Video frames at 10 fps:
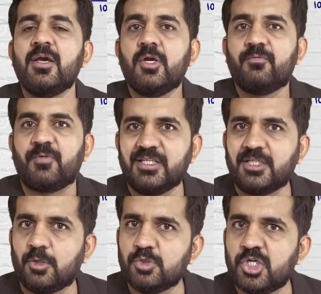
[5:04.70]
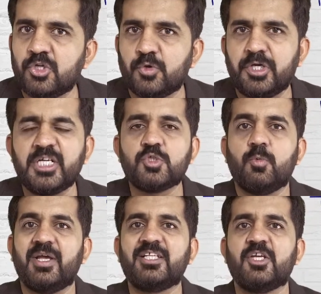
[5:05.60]
5,000 units,
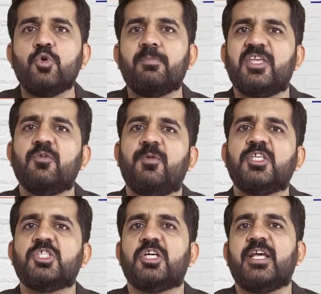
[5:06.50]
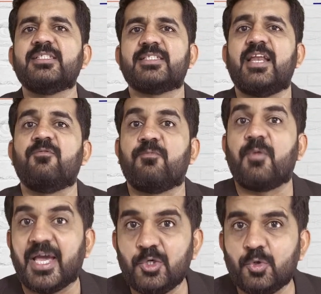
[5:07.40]
whether you manufacture and sell
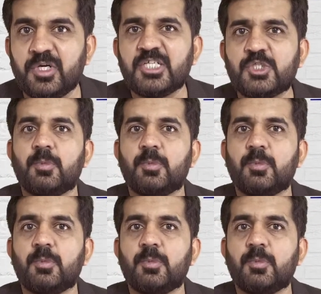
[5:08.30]
5 units,